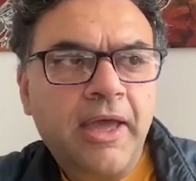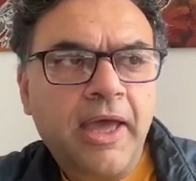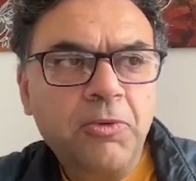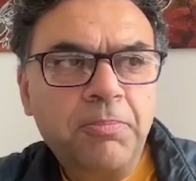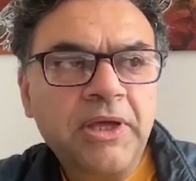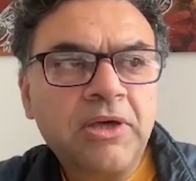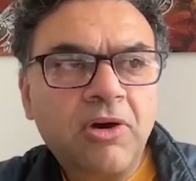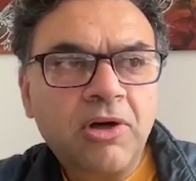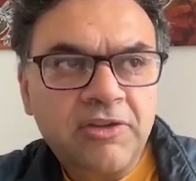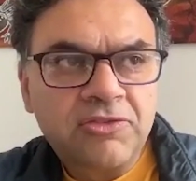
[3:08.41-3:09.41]
helping
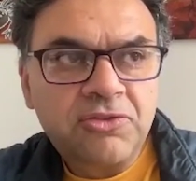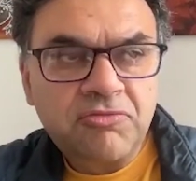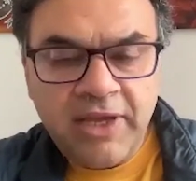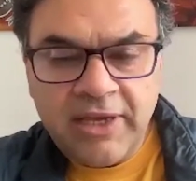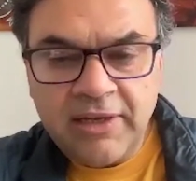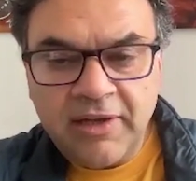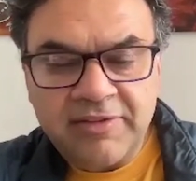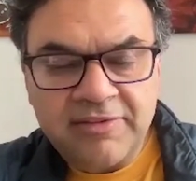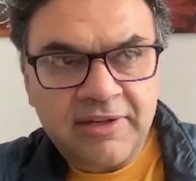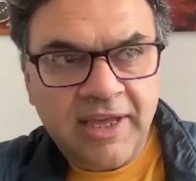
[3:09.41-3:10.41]
colleagues to
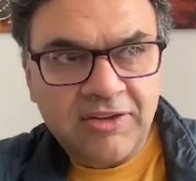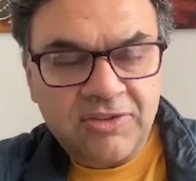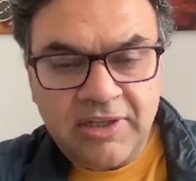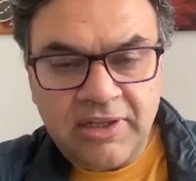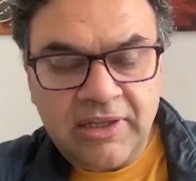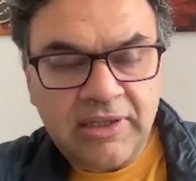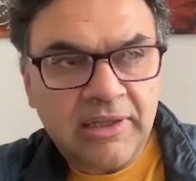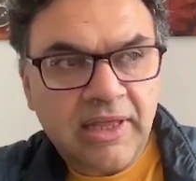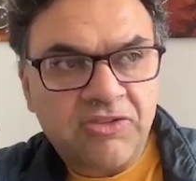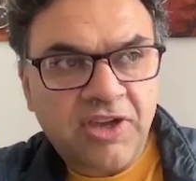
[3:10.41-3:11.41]
realize that
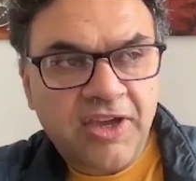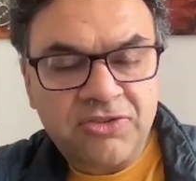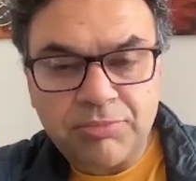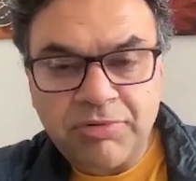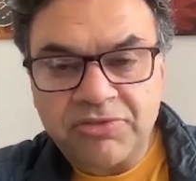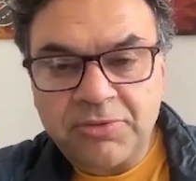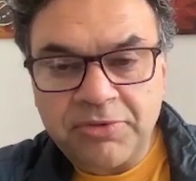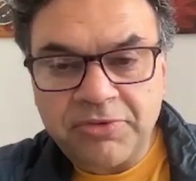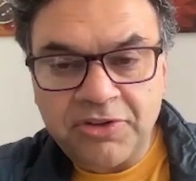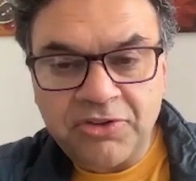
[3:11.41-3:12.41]
actually educational
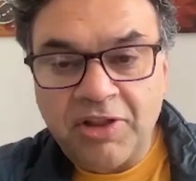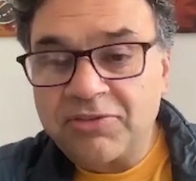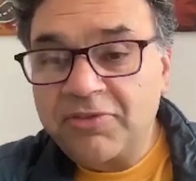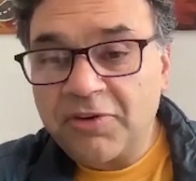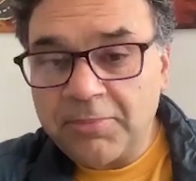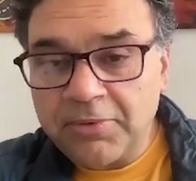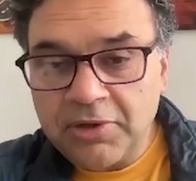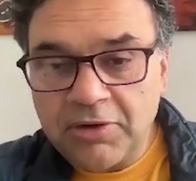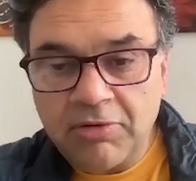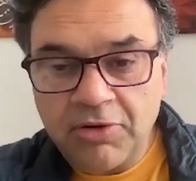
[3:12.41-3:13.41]
principles are
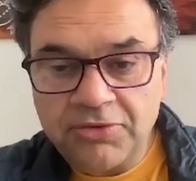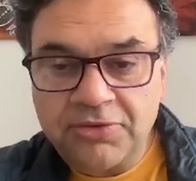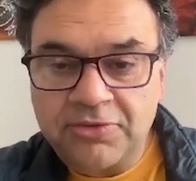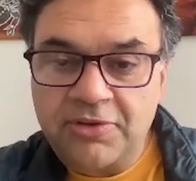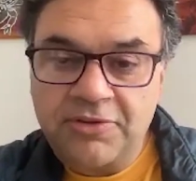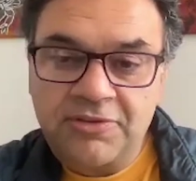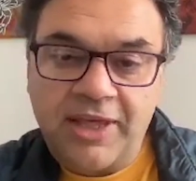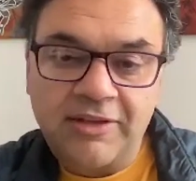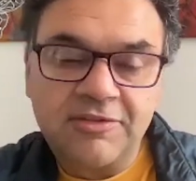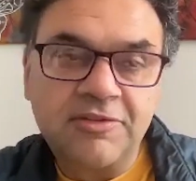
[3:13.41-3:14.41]
transferable across
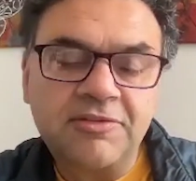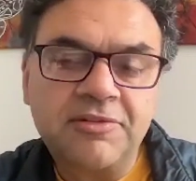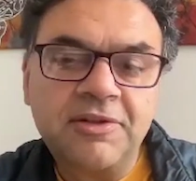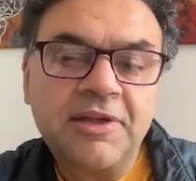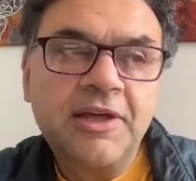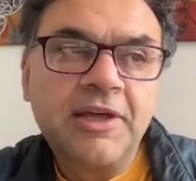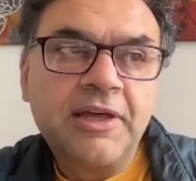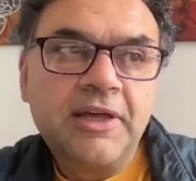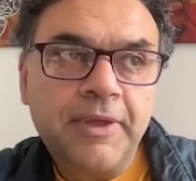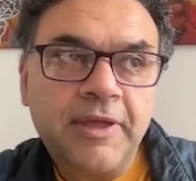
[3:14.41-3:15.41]
sectors
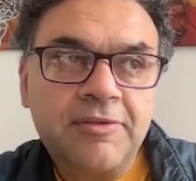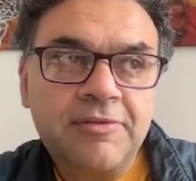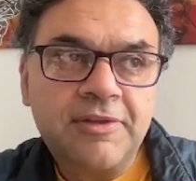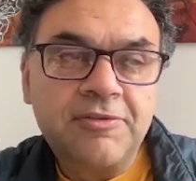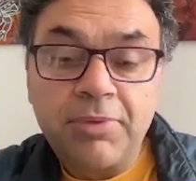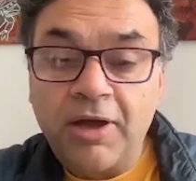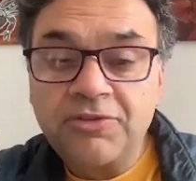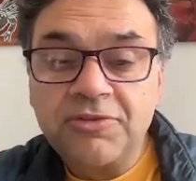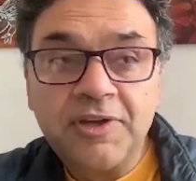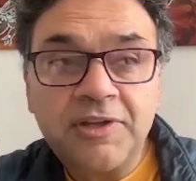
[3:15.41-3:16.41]
is
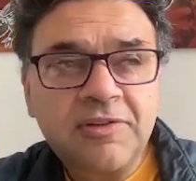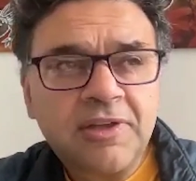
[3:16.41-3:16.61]
part of it.